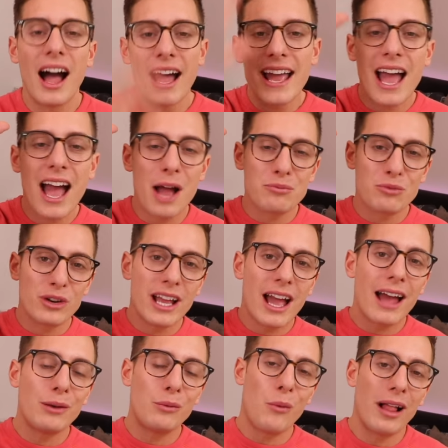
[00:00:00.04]
Hiya, I'm
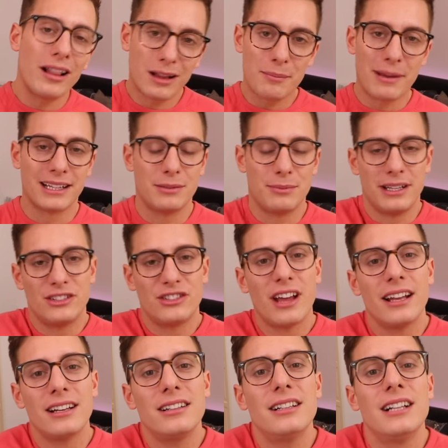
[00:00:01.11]
Riyadh. Welcome back to my
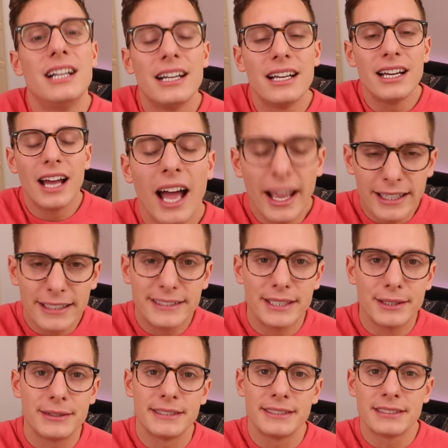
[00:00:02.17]
channel. How you
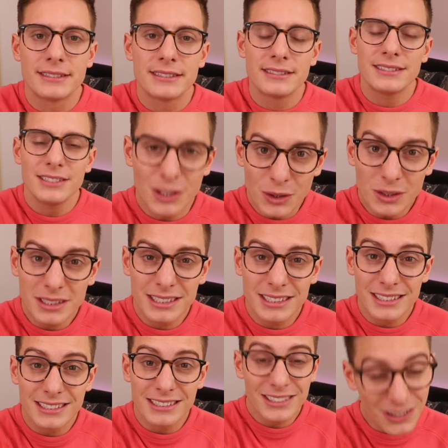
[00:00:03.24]
doing? Good.
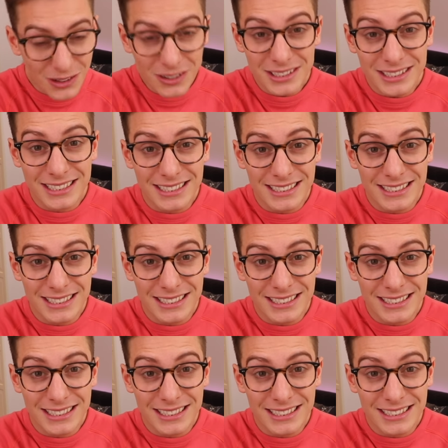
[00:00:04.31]
Good.